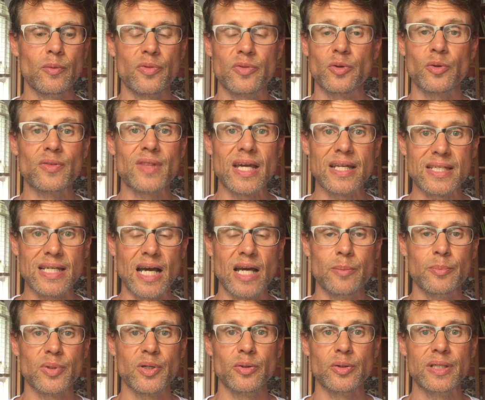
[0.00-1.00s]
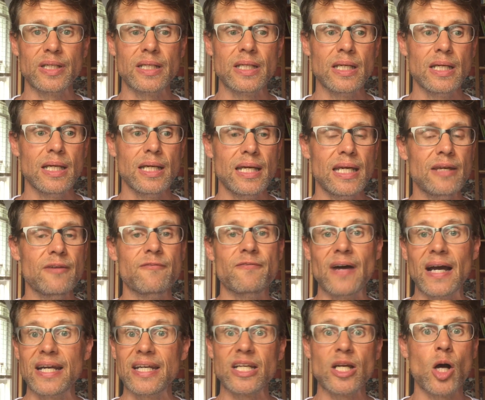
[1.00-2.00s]
during that time period and
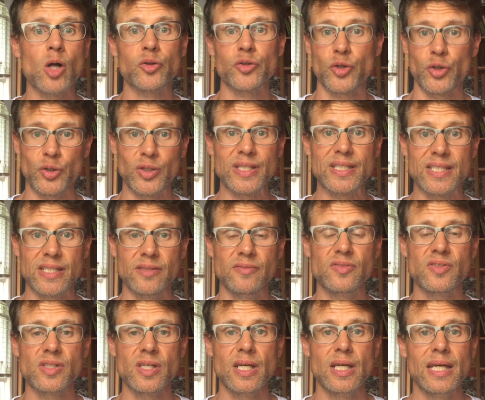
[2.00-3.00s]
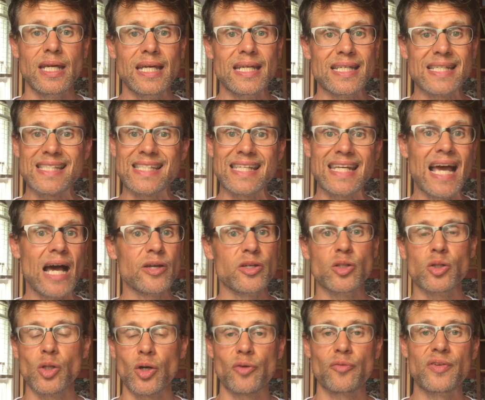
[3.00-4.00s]
finding alternatives and to see how
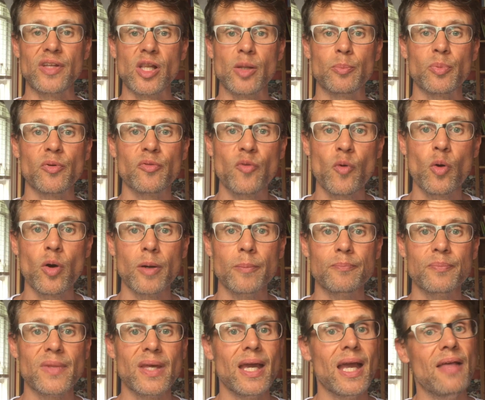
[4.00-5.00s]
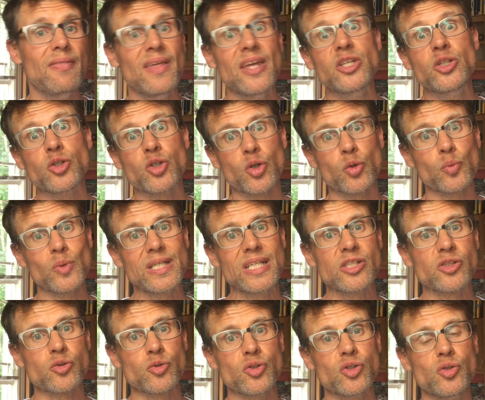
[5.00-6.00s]
you look, feel, and perform. And then you can
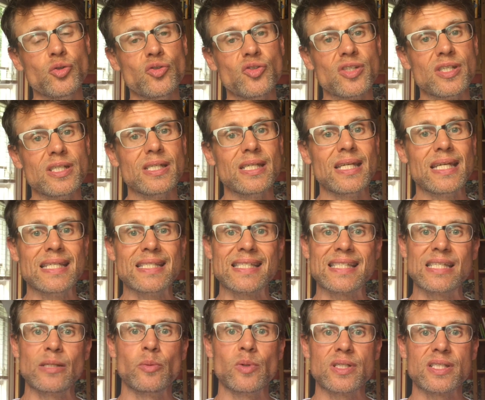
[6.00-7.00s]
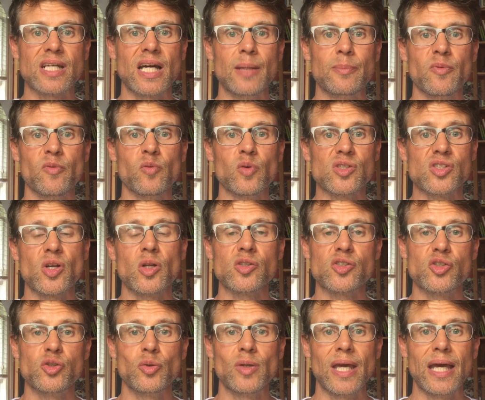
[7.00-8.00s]
reintroduce it and see what type of
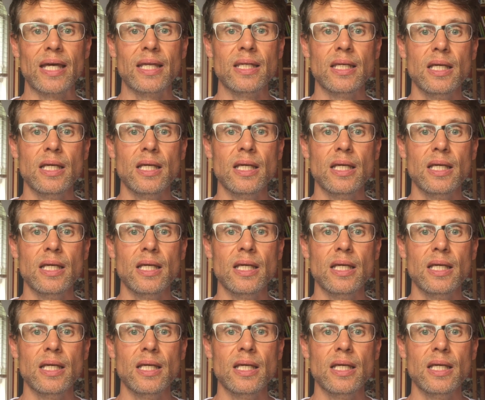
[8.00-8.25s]
results you get.